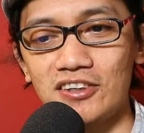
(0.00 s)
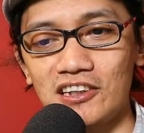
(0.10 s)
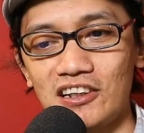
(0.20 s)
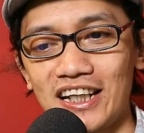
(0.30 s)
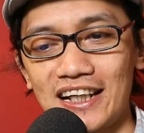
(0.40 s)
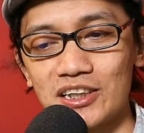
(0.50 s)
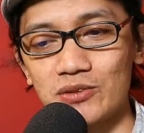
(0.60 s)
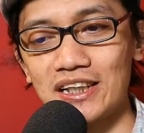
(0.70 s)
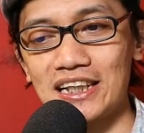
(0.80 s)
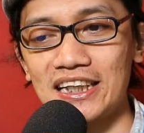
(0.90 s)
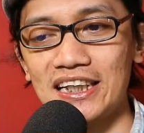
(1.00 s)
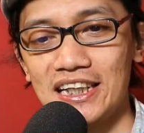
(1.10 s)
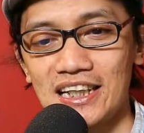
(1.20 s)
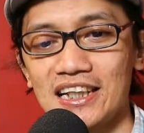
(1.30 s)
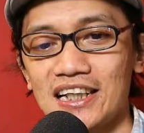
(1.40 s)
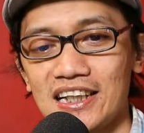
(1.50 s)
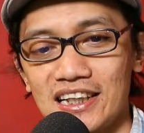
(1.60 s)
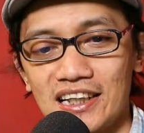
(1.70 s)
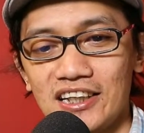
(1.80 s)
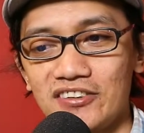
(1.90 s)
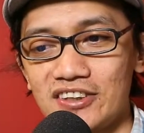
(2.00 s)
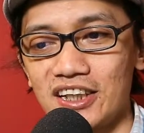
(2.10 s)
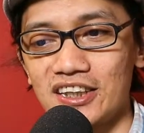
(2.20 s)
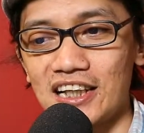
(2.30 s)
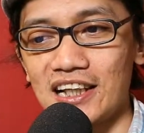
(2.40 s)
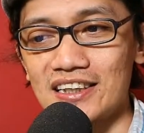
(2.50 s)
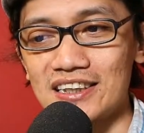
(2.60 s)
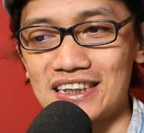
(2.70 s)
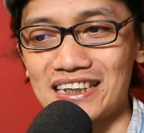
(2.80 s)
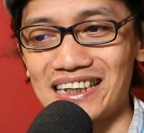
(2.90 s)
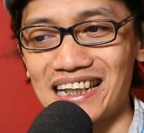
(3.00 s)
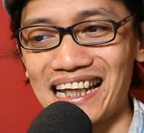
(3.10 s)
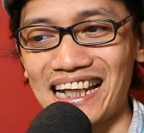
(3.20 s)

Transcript: to learn English quickly using challenge